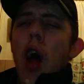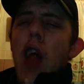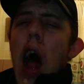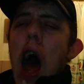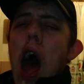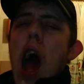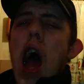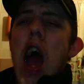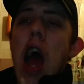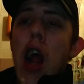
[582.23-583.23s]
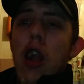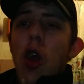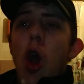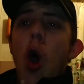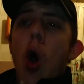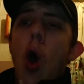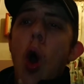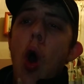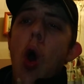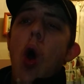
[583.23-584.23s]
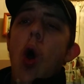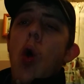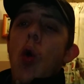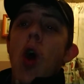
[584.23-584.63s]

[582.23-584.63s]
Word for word: than you.